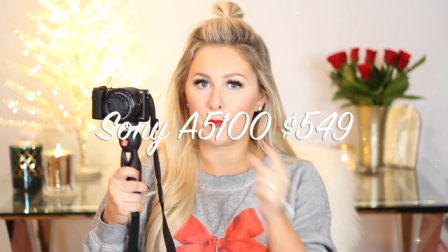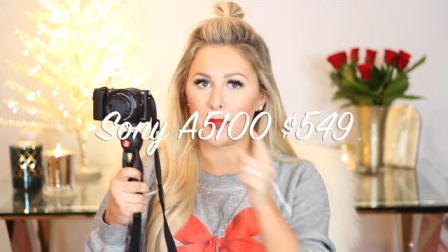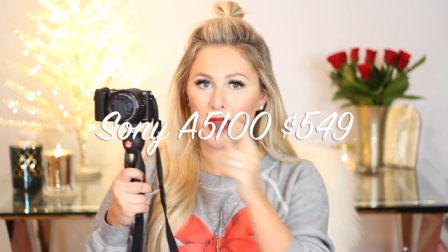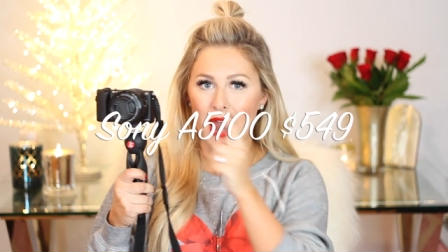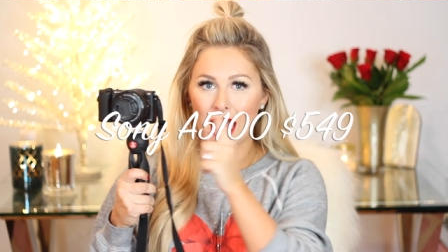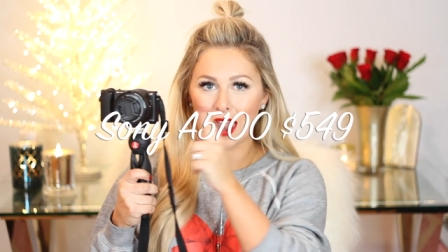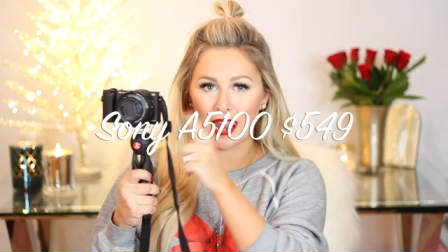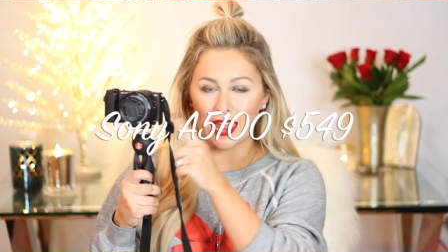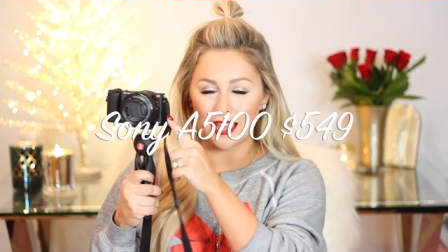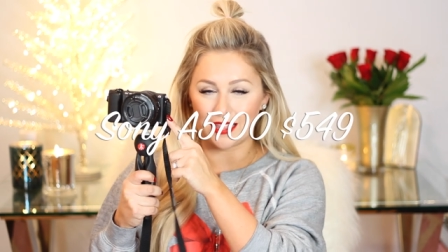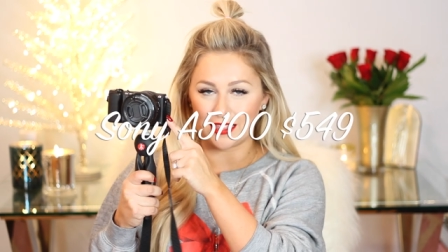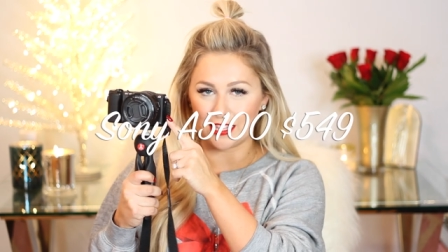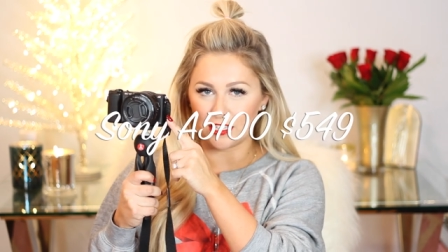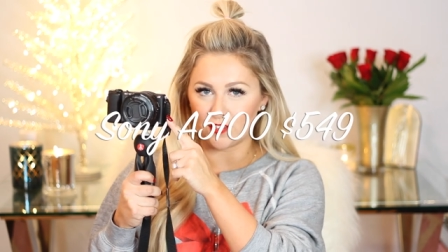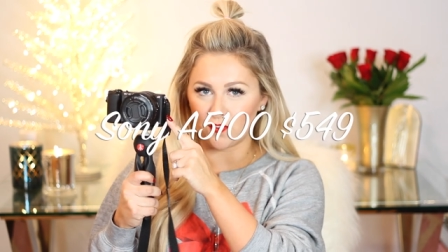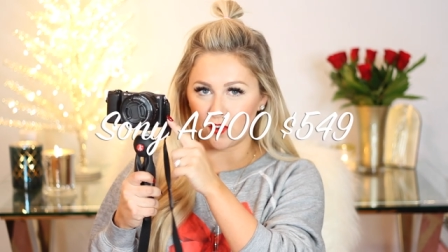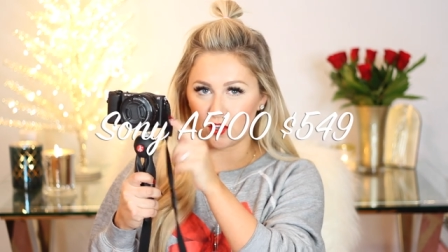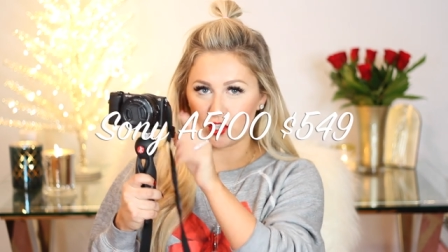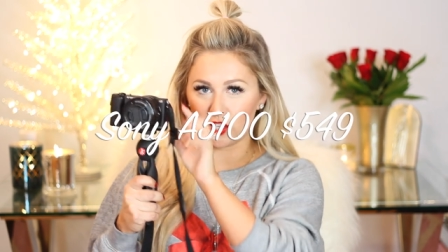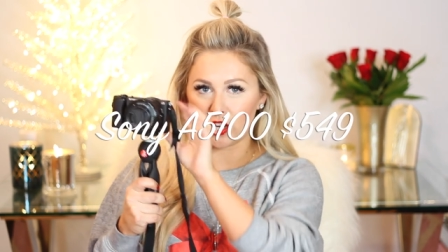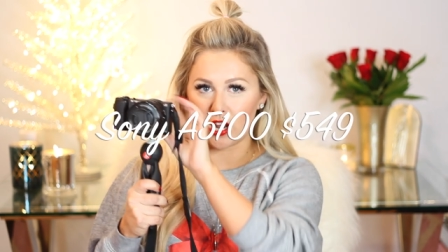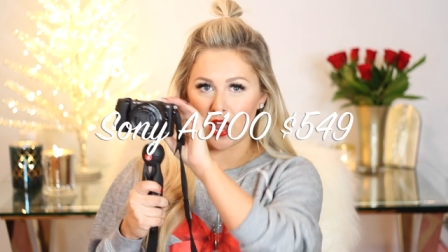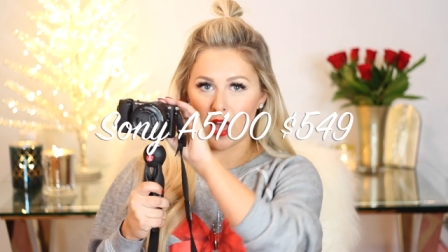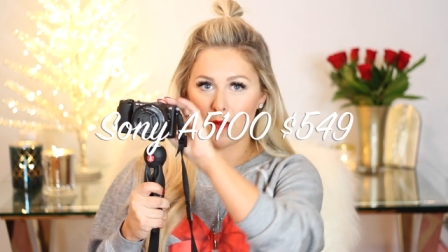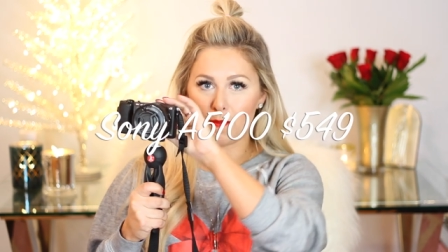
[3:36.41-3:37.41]
but I like this
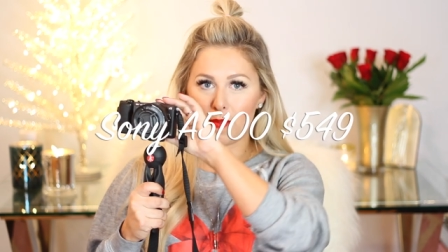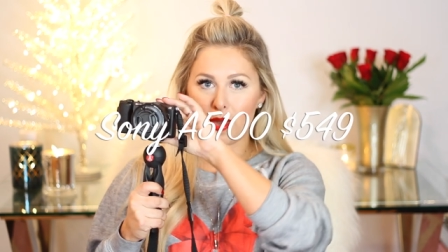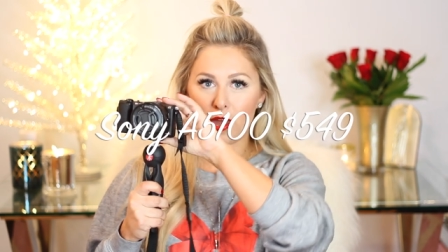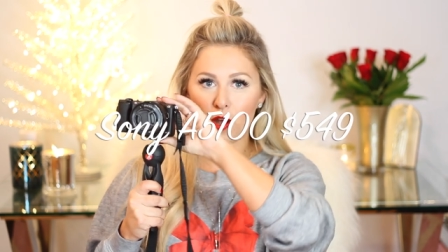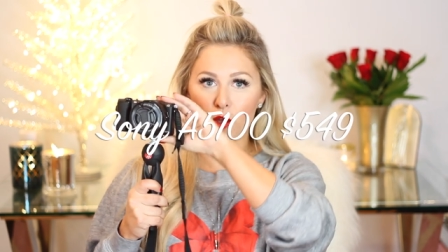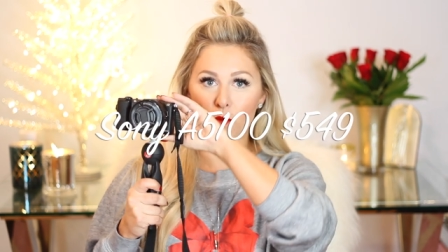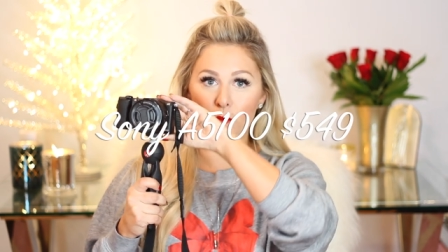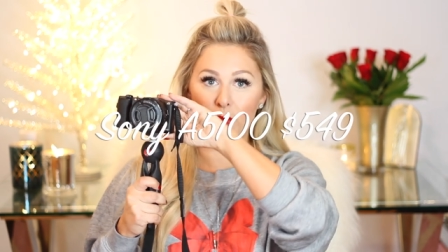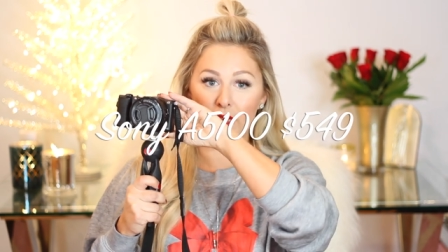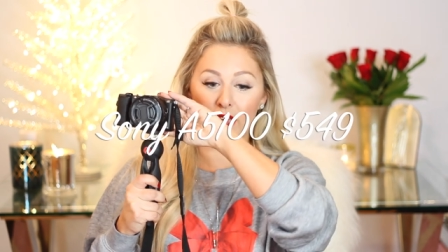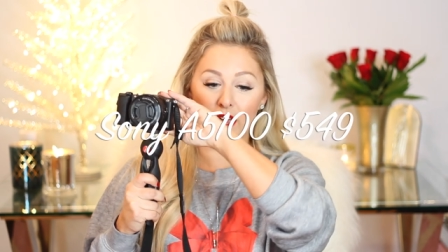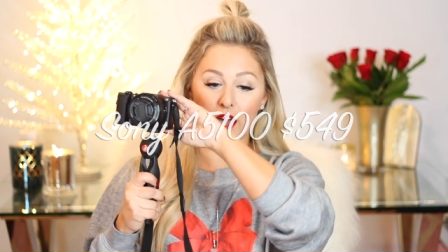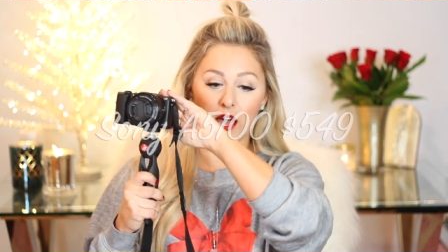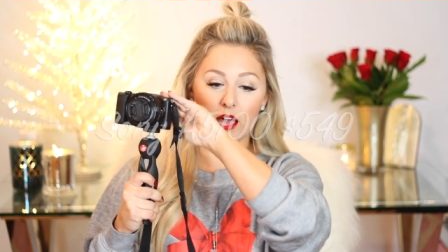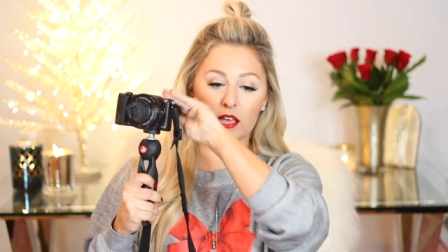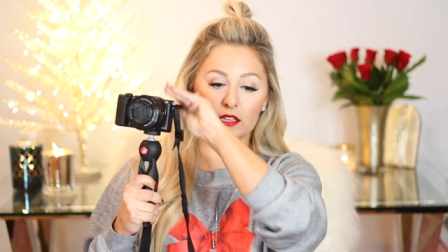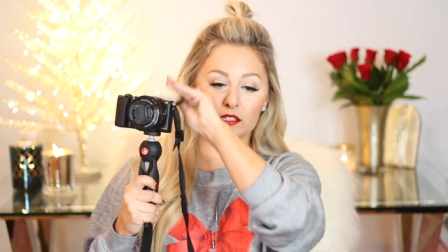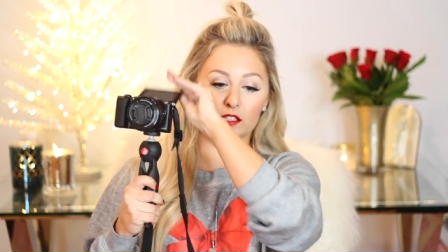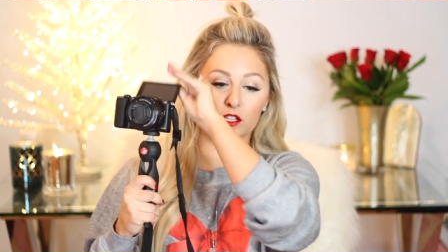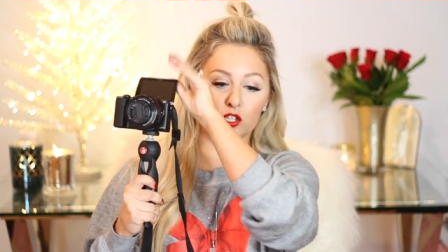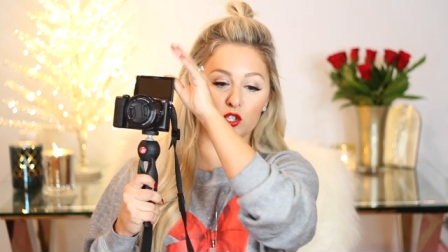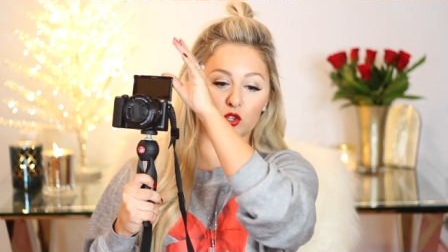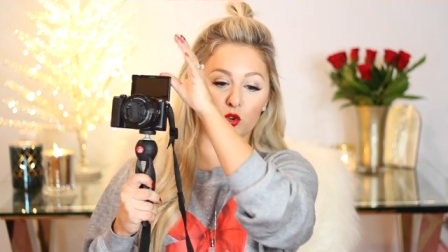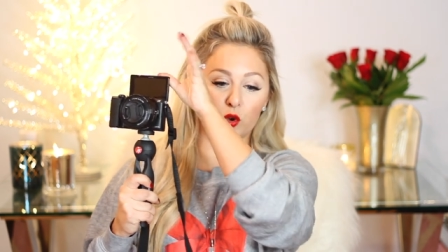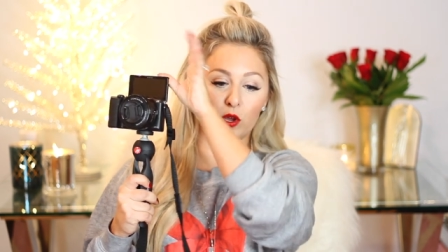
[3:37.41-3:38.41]
version a lot better because
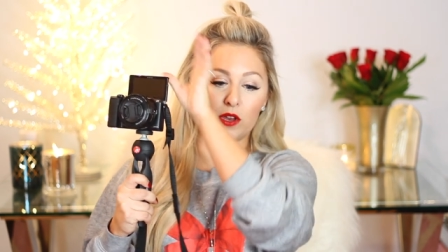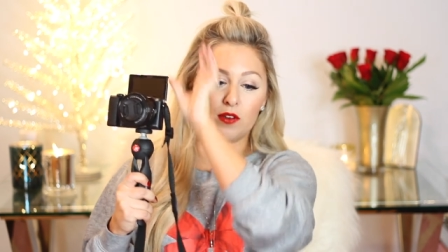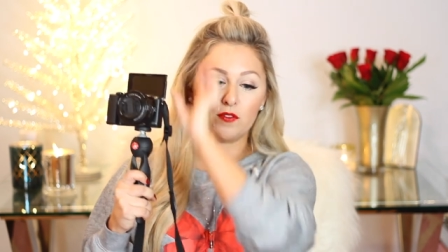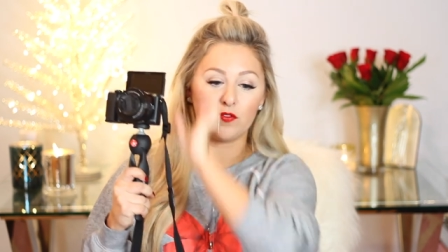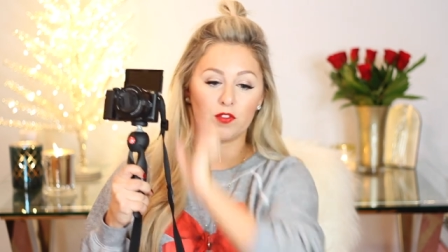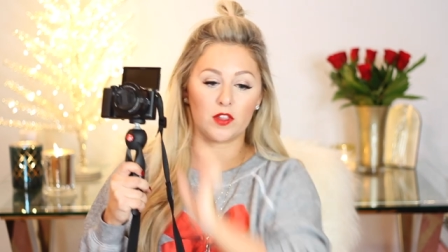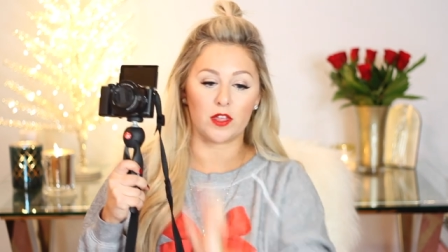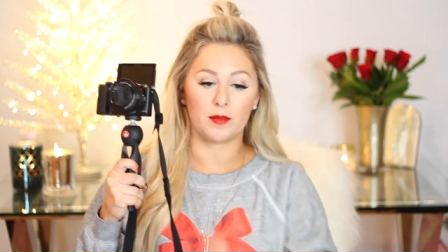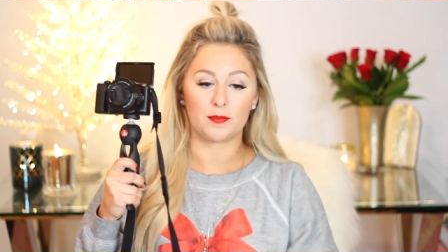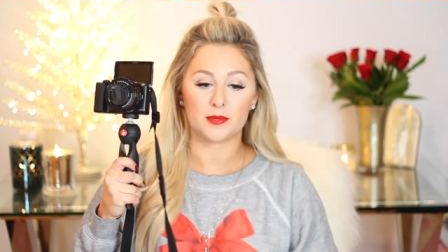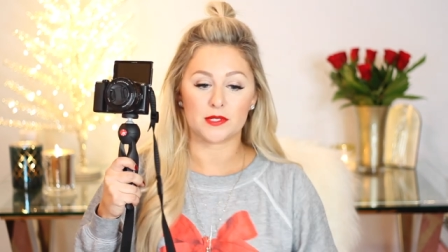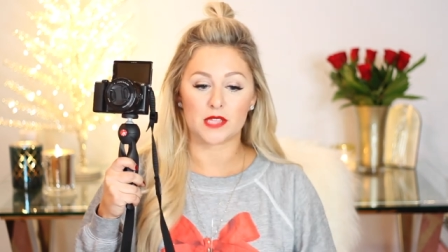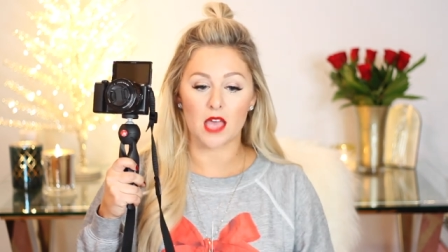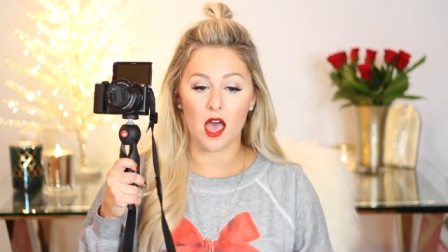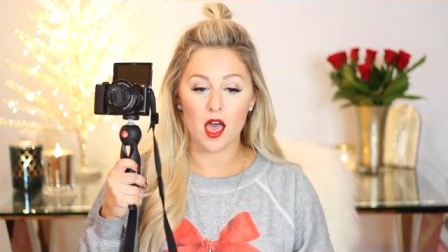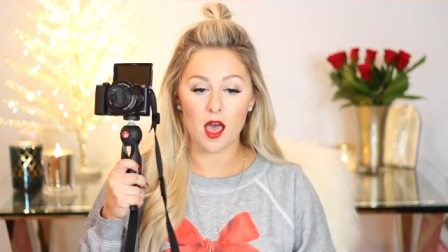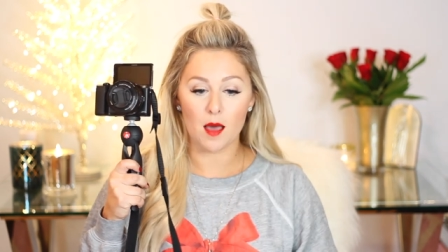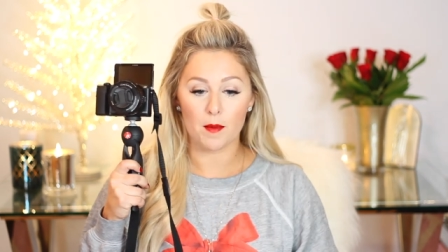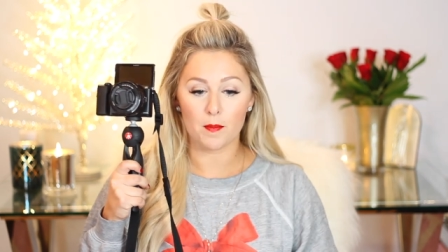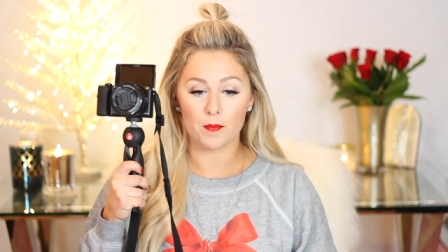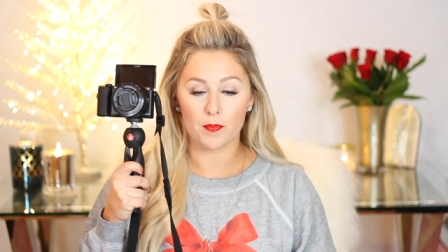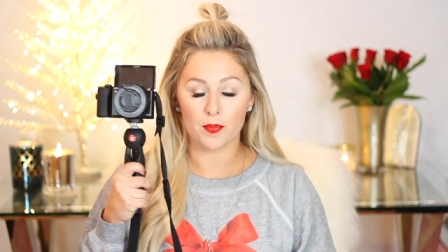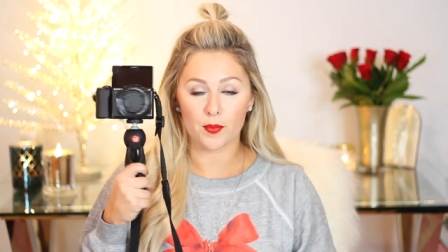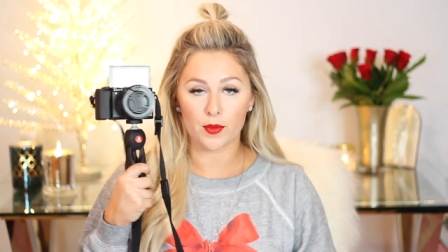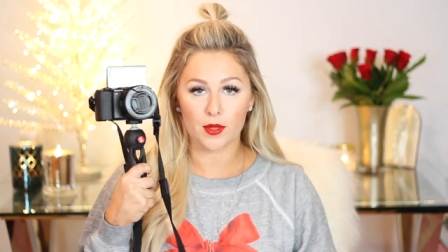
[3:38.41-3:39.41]
the screen flips
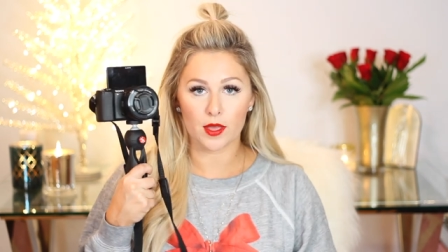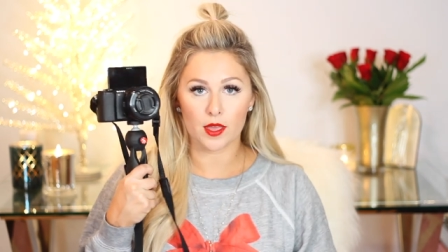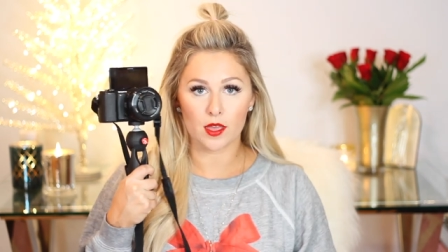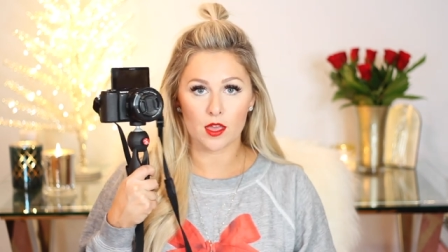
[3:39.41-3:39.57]
up,